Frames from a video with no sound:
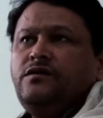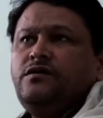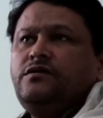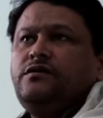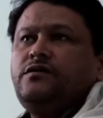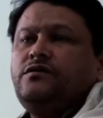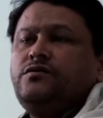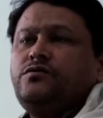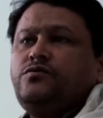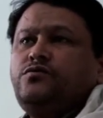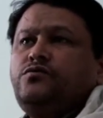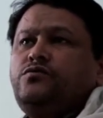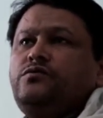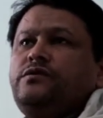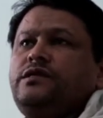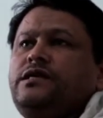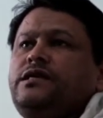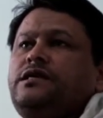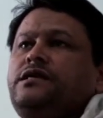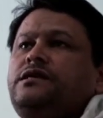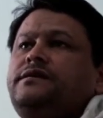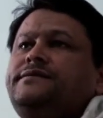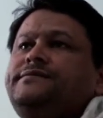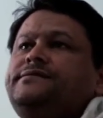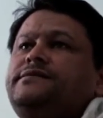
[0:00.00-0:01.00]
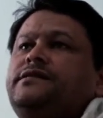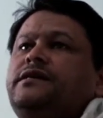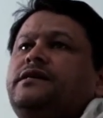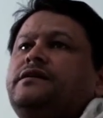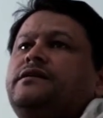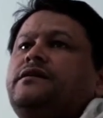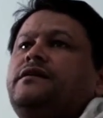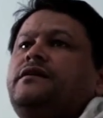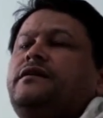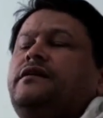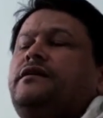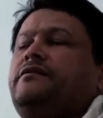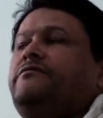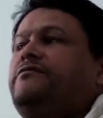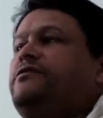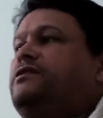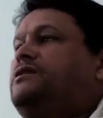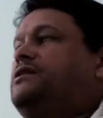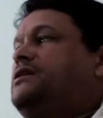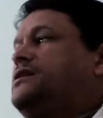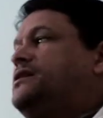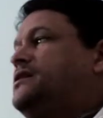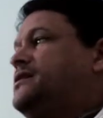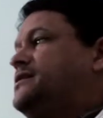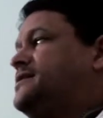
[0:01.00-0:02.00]
the rule is that
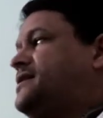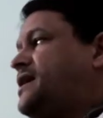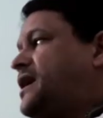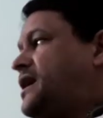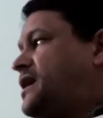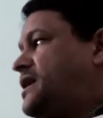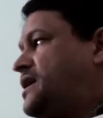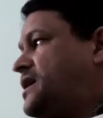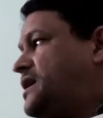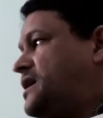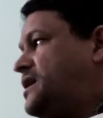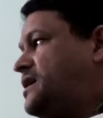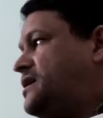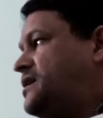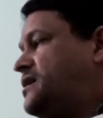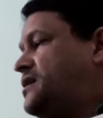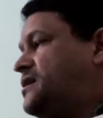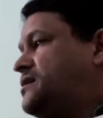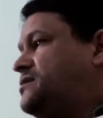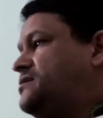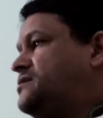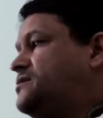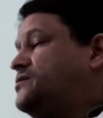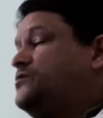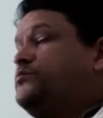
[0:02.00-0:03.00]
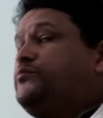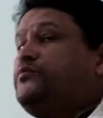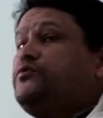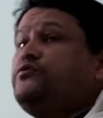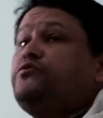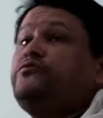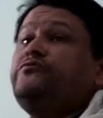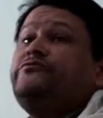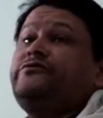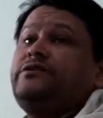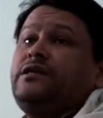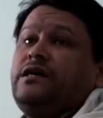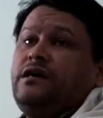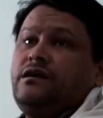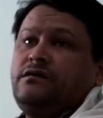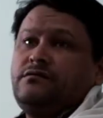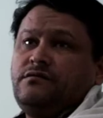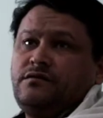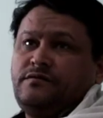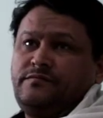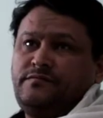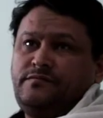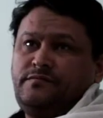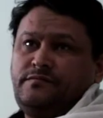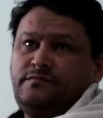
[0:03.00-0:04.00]
everything is halal until proven
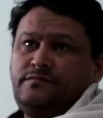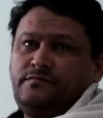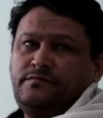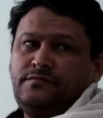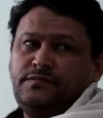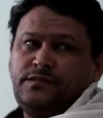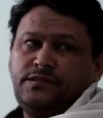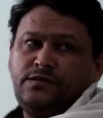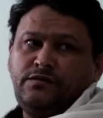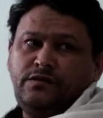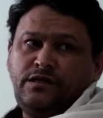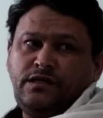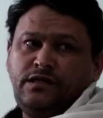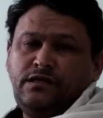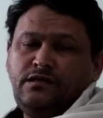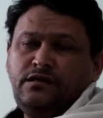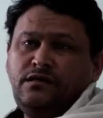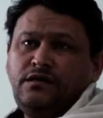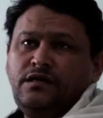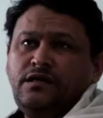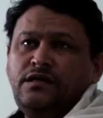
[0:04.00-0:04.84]
haram. Okay?